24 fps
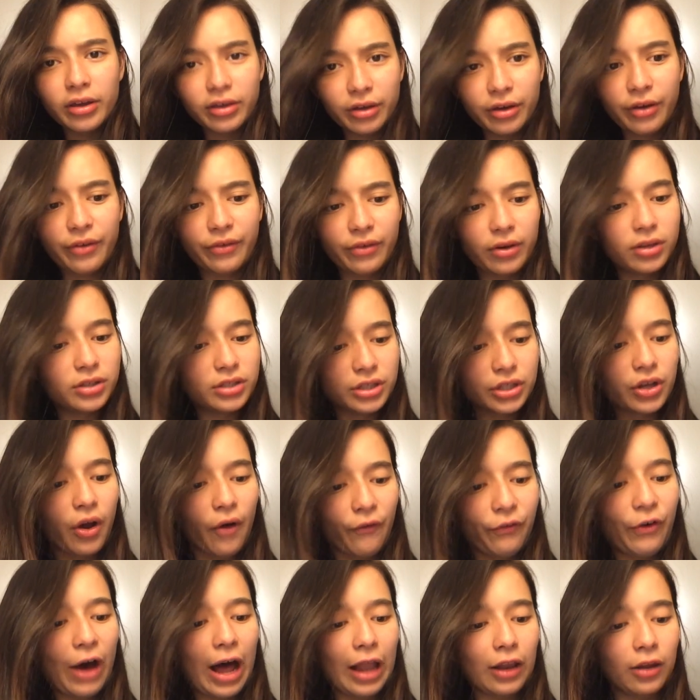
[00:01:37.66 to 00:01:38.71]
You just
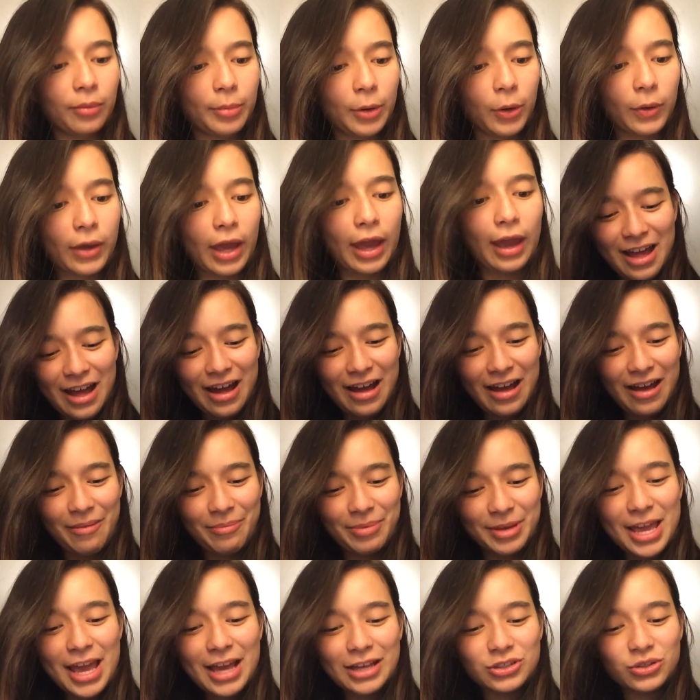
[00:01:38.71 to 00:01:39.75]
go follow me, okay? Uh,
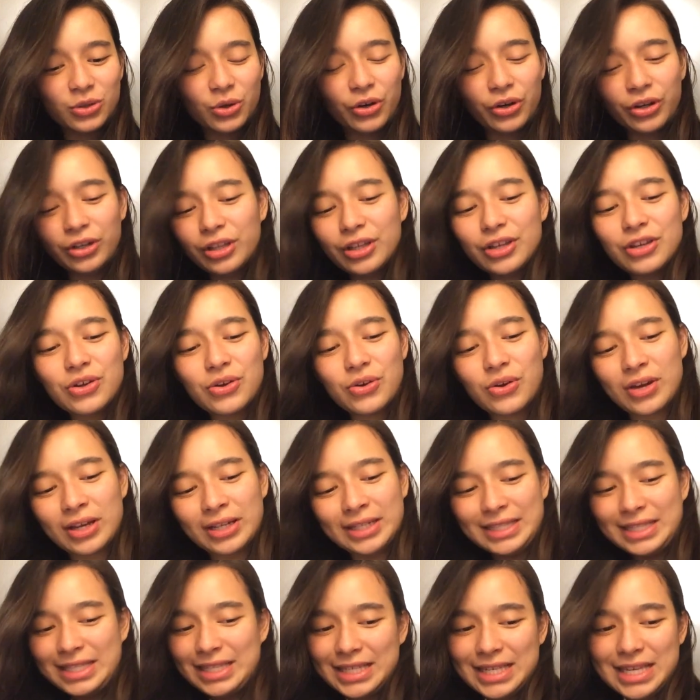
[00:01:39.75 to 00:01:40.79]
but yeah, so currently you
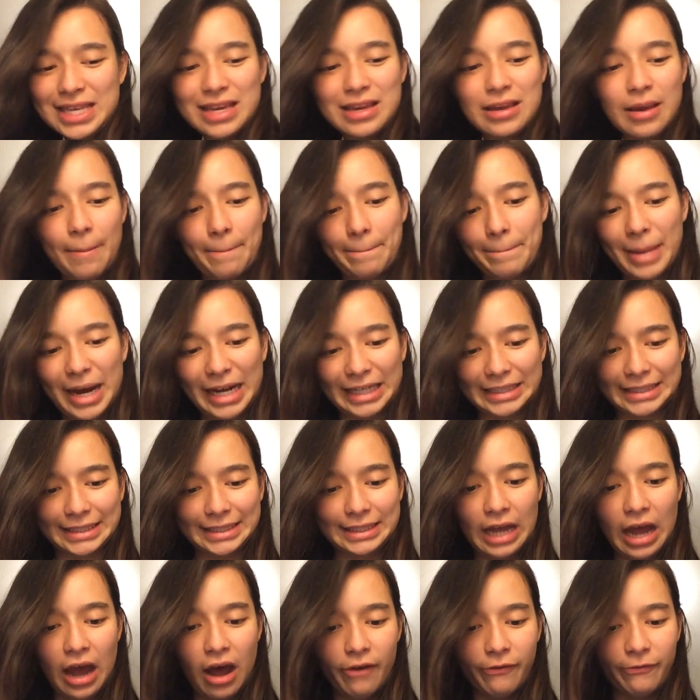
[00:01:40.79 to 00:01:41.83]
can see my
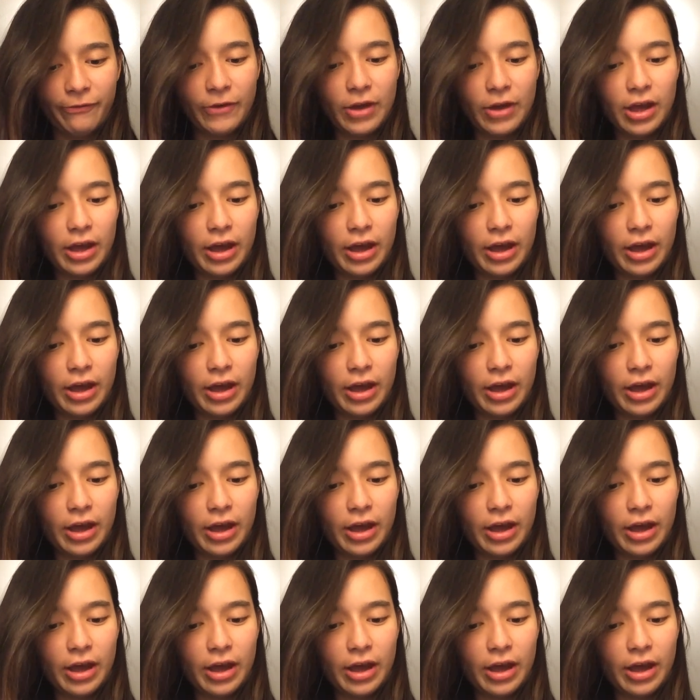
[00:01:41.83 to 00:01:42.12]
stuff.